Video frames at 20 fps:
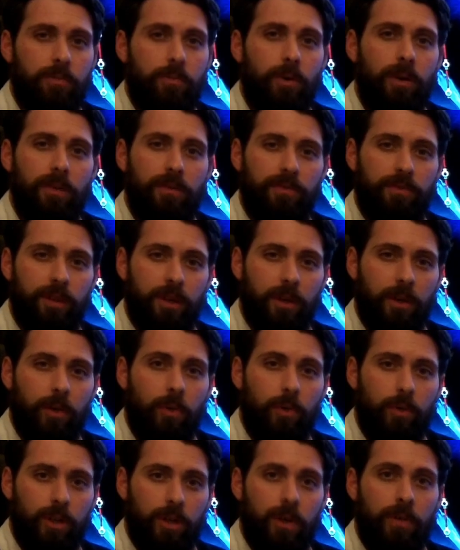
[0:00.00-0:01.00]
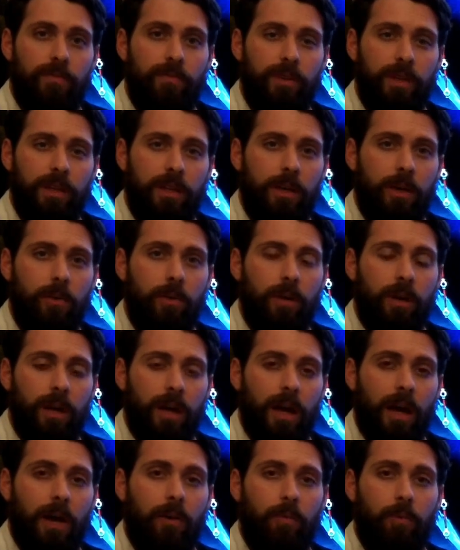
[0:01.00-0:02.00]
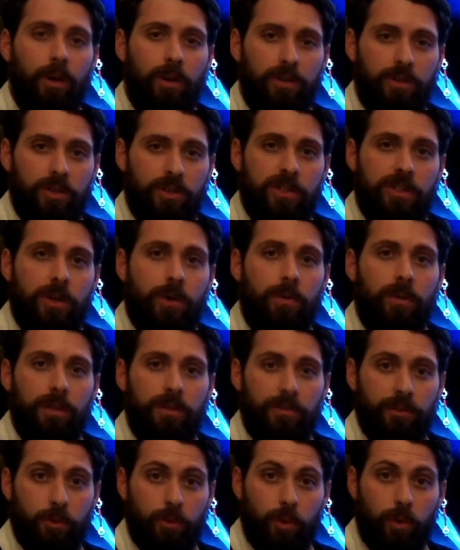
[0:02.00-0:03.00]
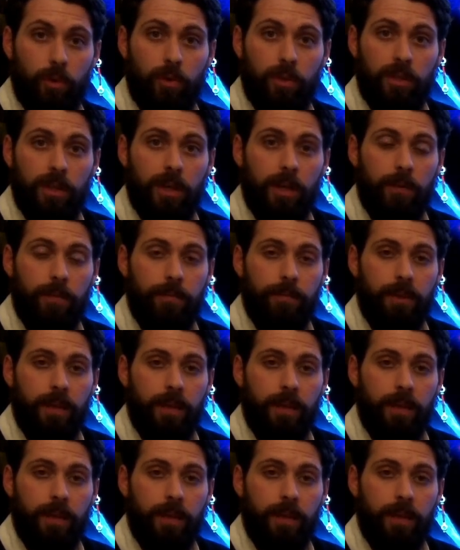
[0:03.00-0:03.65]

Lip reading: one for audio and video and one just solely for audio.